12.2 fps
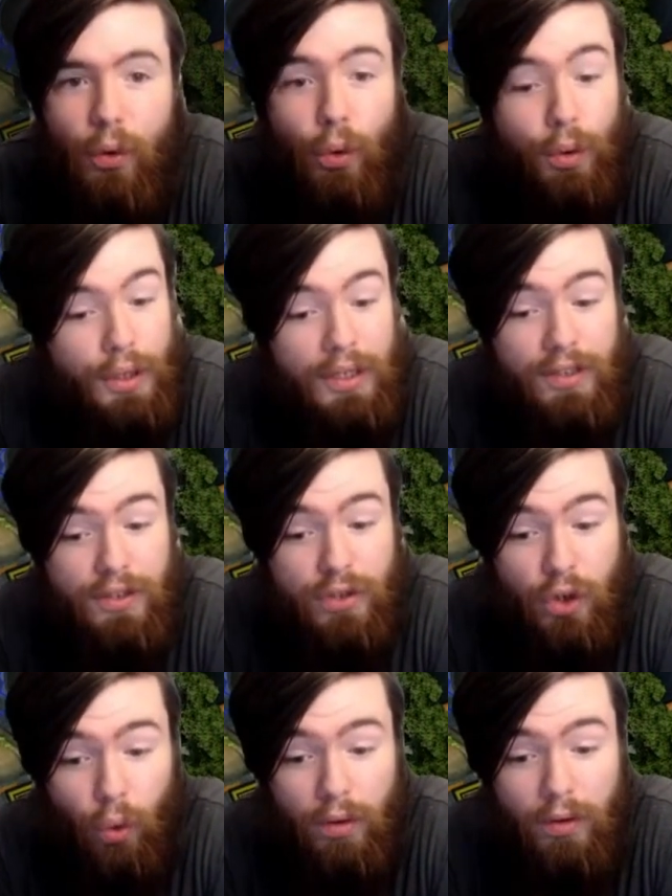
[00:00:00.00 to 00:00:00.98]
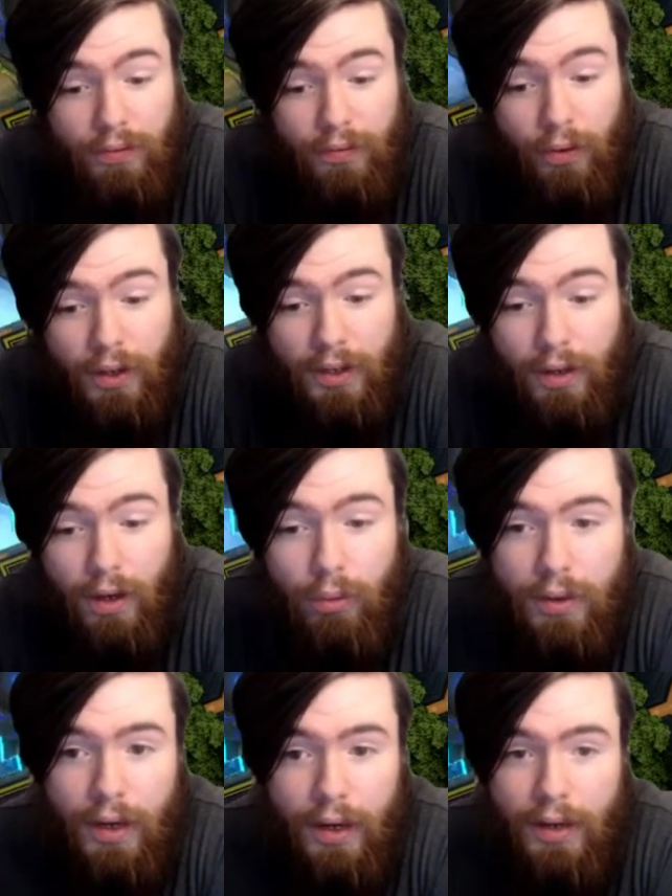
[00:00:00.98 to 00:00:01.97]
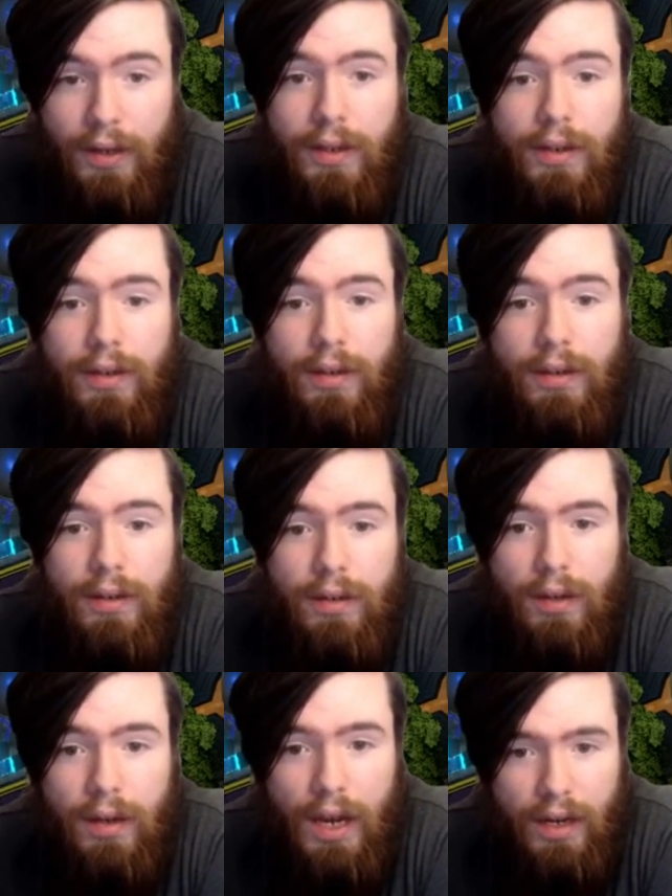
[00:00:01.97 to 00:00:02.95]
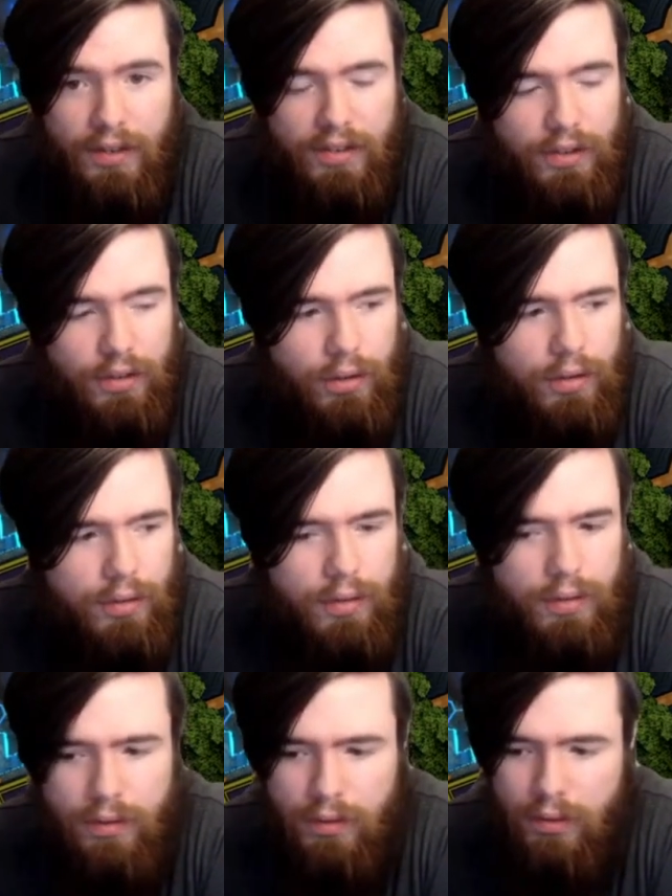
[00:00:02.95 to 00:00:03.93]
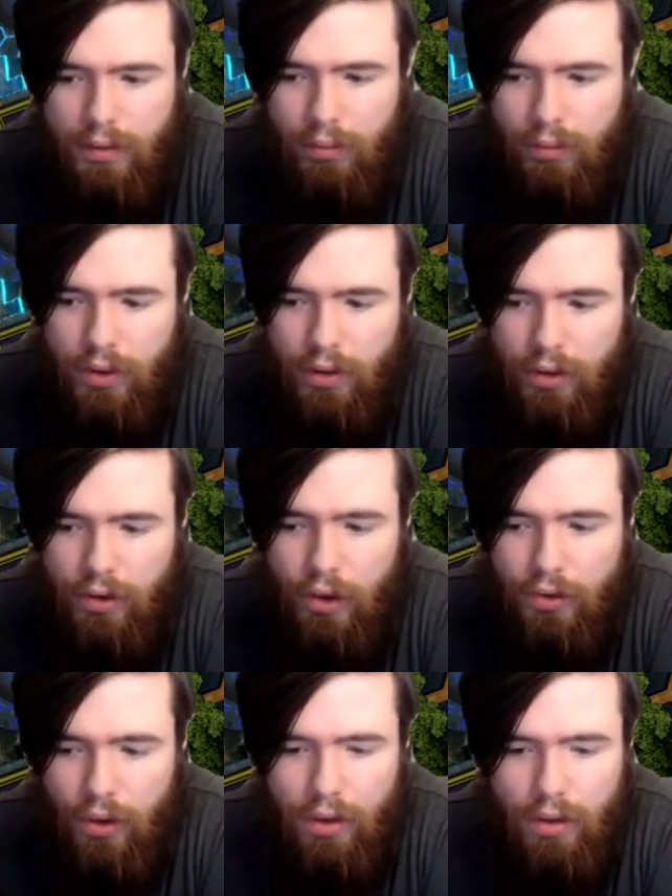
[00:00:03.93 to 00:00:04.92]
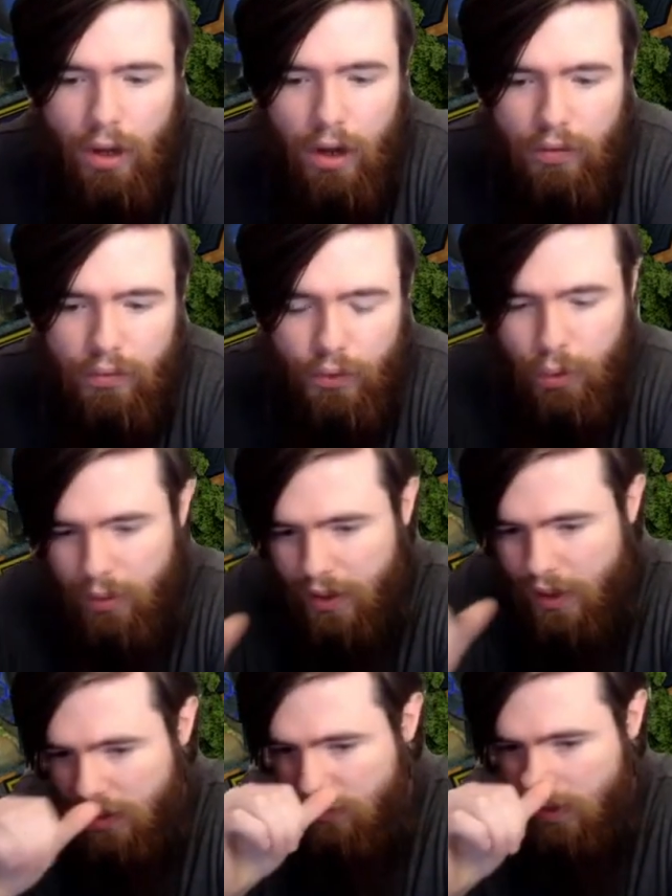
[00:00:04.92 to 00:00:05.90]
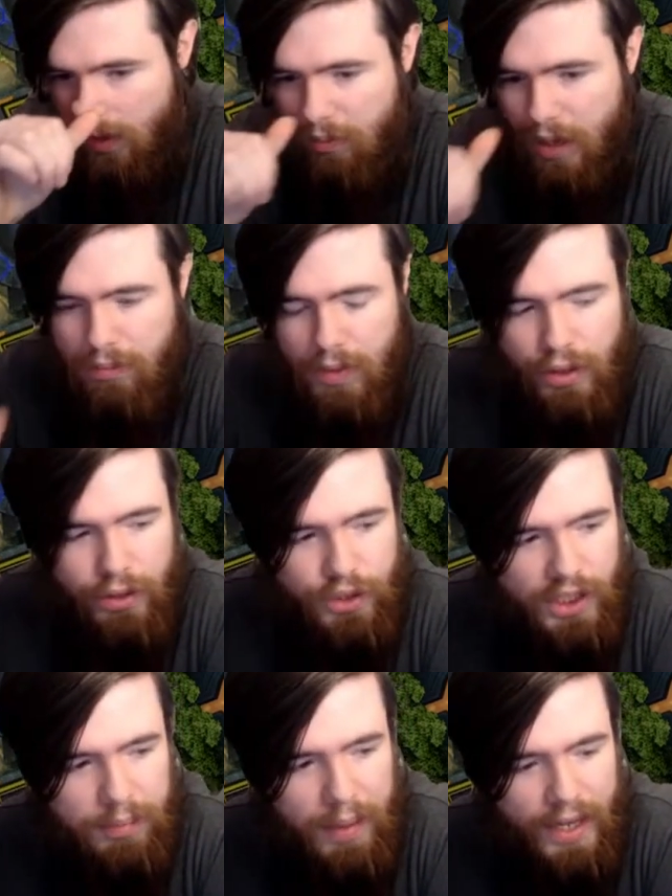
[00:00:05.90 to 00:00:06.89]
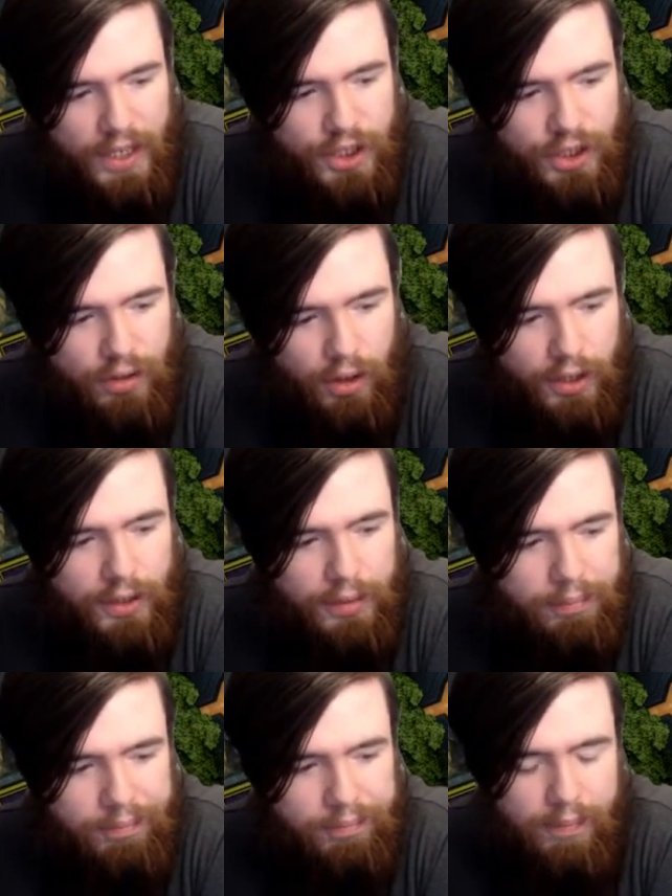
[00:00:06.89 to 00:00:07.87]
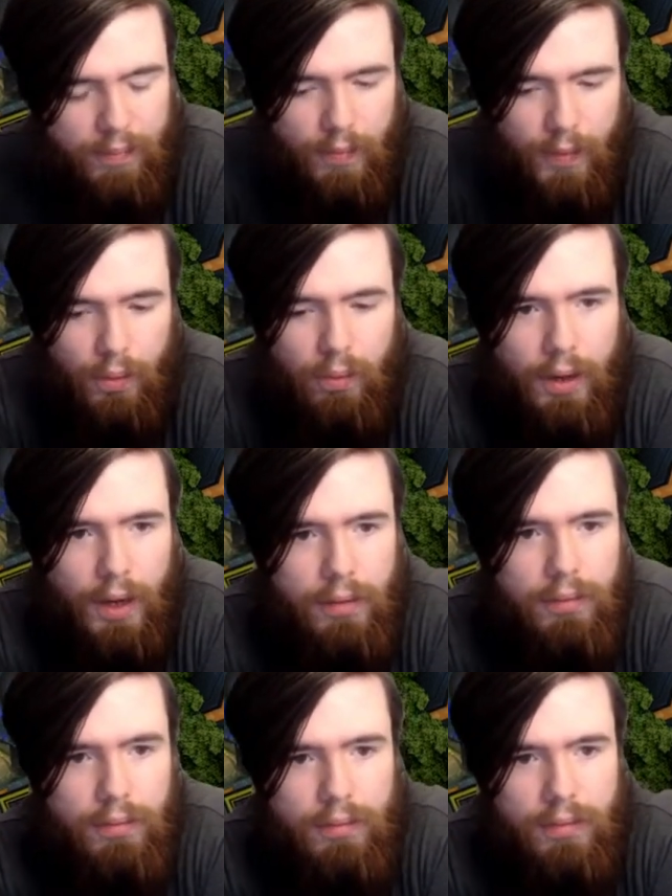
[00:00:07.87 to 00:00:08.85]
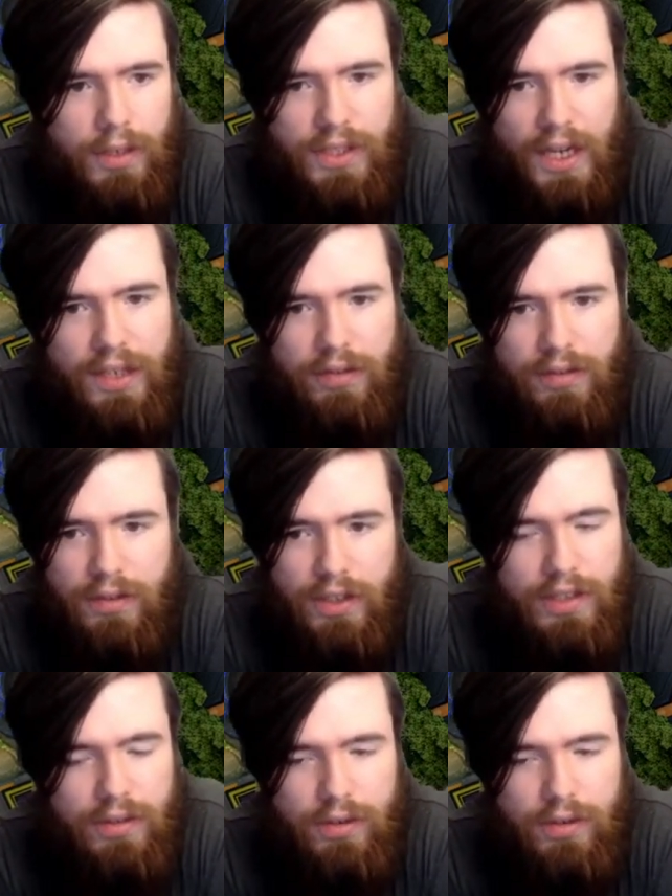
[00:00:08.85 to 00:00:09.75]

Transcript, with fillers: Oh, he's going for it. Okay. I see you. We're going to turn our toggle off. We don't want to give him a Mirror Jade Banish target. Okay. This guy's, he's